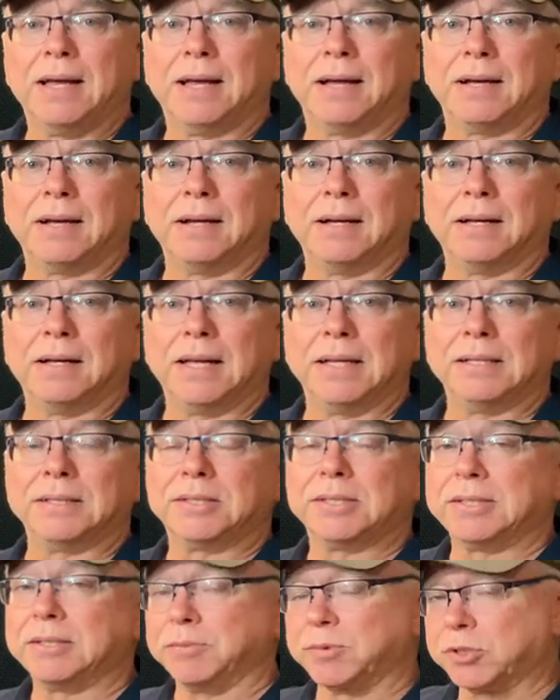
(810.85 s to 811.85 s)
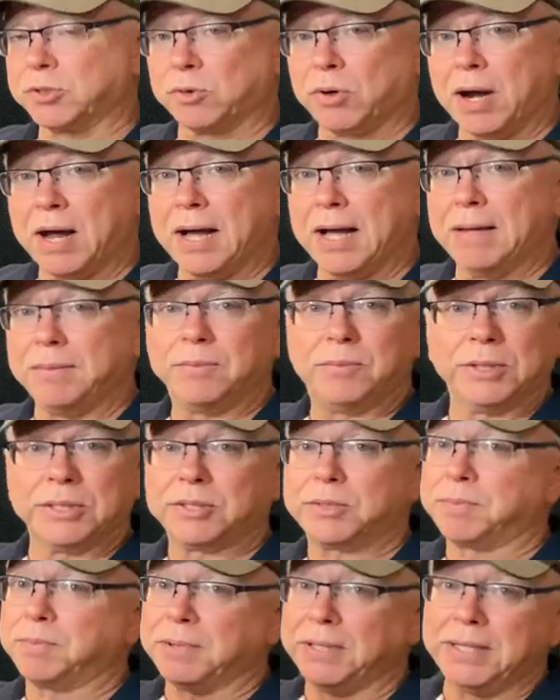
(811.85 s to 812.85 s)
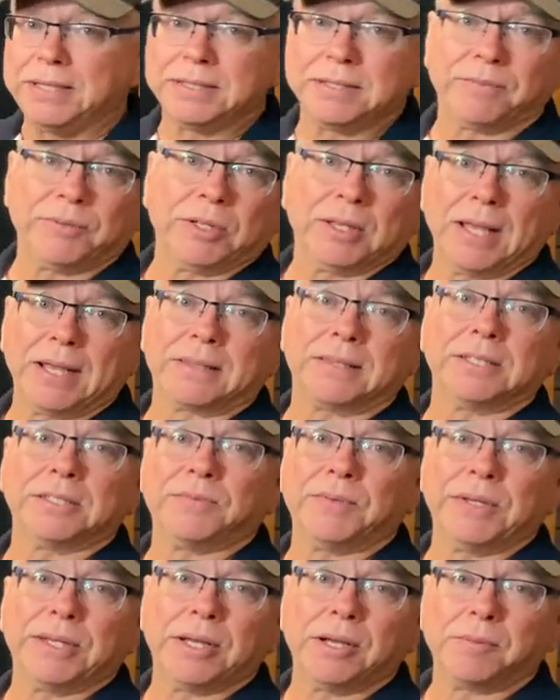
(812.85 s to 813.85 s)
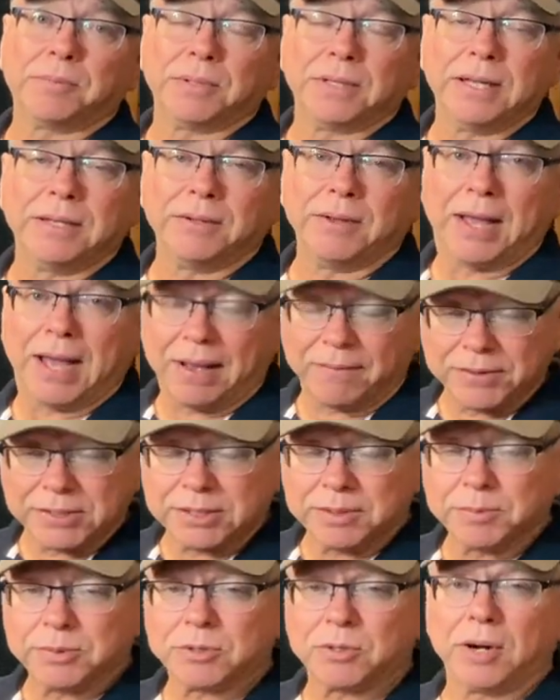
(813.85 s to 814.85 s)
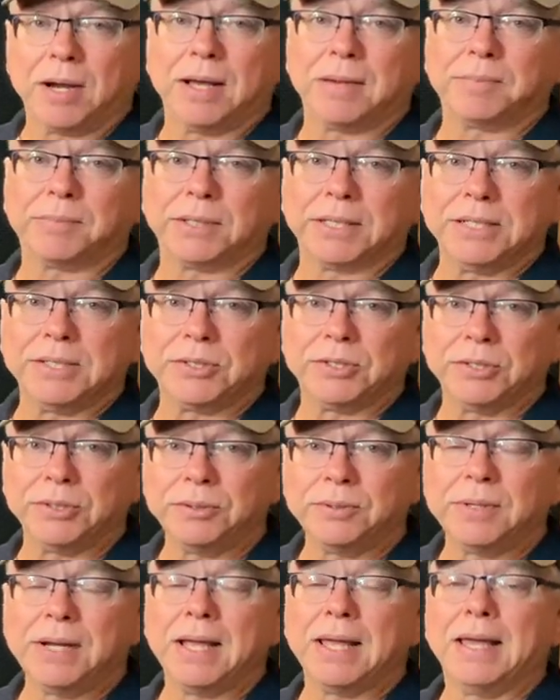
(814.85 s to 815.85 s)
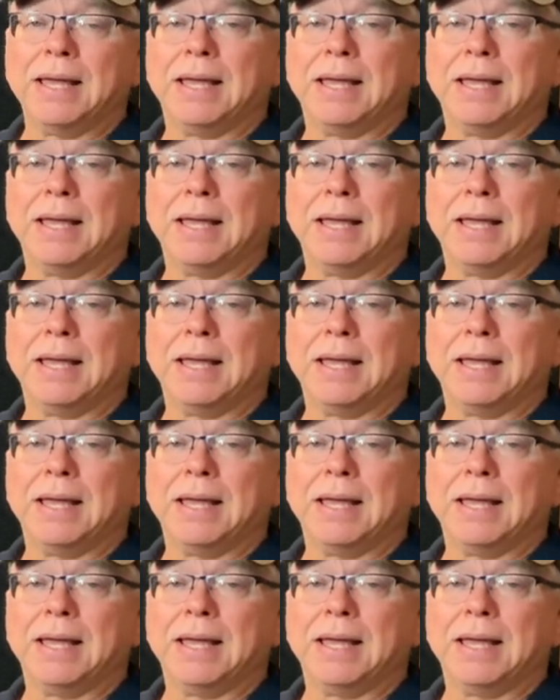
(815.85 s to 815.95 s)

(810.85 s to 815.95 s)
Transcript: uh, and subscribe, which please, if you like this video and you haven't subscribed, please do.